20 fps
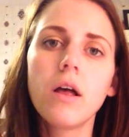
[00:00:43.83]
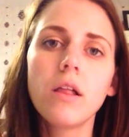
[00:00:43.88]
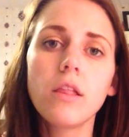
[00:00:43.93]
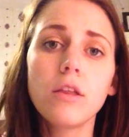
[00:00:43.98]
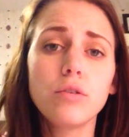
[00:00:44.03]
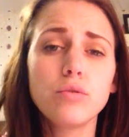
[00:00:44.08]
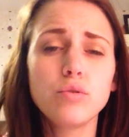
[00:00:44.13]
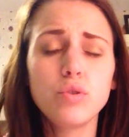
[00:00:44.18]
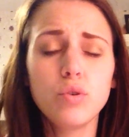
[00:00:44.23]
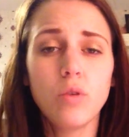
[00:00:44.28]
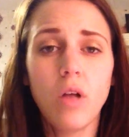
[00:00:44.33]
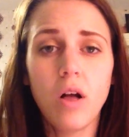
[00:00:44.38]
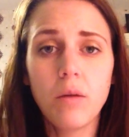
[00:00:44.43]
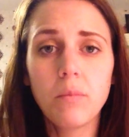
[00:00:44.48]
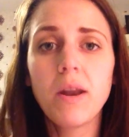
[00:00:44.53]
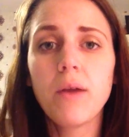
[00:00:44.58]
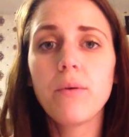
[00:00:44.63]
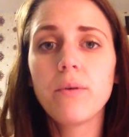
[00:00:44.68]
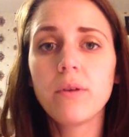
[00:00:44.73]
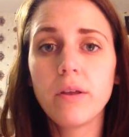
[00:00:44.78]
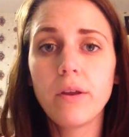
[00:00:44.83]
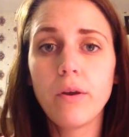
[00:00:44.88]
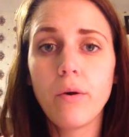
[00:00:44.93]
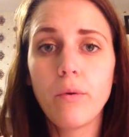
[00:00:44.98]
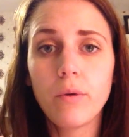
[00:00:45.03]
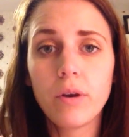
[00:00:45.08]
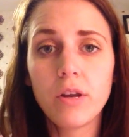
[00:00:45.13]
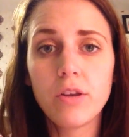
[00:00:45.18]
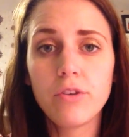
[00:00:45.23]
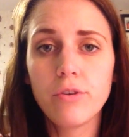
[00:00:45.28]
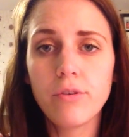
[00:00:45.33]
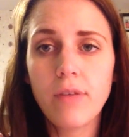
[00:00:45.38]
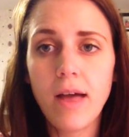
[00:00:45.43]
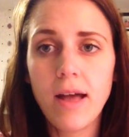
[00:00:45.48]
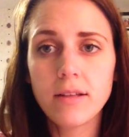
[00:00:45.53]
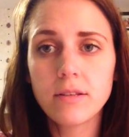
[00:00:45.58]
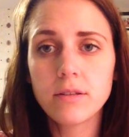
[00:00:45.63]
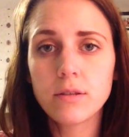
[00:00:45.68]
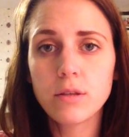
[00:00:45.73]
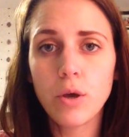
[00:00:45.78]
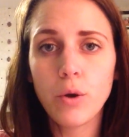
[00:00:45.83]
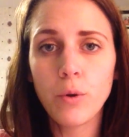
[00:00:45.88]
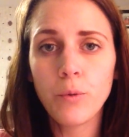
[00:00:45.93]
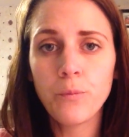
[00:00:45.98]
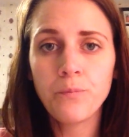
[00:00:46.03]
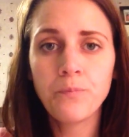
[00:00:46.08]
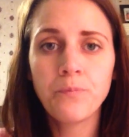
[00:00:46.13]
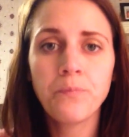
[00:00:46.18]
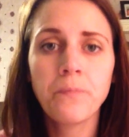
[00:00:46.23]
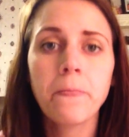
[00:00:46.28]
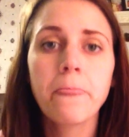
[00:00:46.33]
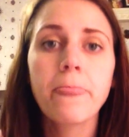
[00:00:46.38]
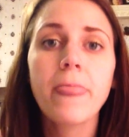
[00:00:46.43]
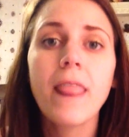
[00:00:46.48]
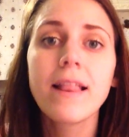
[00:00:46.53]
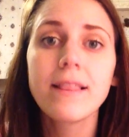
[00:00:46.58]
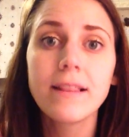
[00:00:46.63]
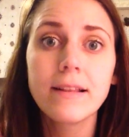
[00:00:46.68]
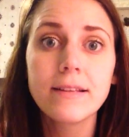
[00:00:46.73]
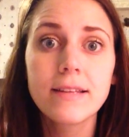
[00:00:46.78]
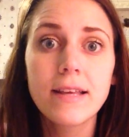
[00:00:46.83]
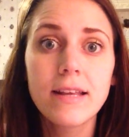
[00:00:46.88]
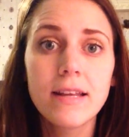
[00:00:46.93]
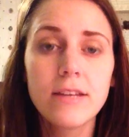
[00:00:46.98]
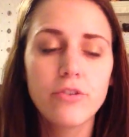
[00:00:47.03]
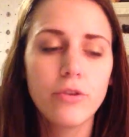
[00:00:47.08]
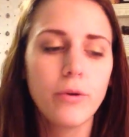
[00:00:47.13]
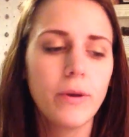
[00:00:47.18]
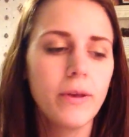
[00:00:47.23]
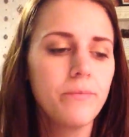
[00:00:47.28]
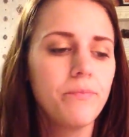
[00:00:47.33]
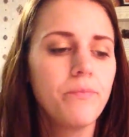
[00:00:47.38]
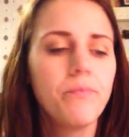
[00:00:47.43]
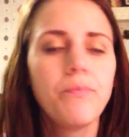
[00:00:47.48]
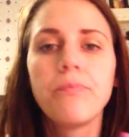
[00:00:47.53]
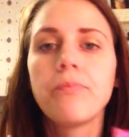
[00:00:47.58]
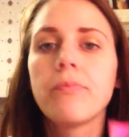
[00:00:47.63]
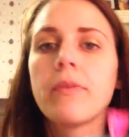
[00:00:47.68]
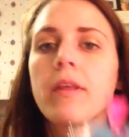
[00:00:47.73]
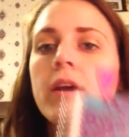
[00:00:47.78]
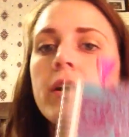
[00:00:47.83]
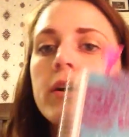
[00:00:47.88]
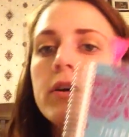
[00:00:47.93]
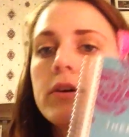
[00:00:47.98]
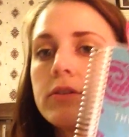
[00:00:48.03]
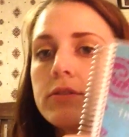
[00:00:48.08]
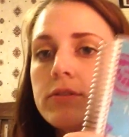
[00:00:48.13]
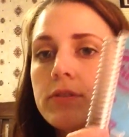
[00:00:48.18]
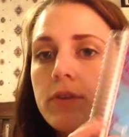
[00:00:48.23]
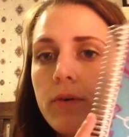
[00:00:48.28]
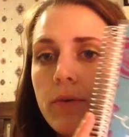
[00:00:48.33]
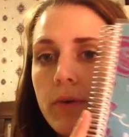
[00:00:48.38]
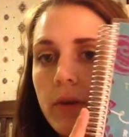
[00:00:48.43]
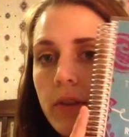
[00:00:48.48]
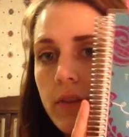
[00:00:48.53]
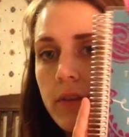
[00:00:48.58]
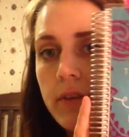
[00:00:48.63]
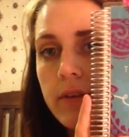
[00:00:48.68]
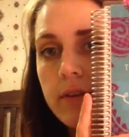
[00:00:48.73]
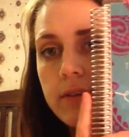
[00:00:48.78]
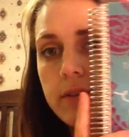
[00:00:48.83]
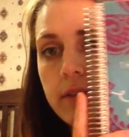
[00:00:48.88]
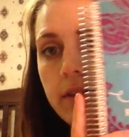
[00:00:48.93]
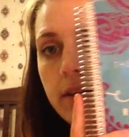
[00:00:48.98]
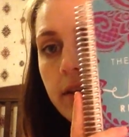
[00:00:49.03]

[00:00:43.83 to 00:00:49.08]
a little too long, but I really don't want to do that. So let's get into it. So this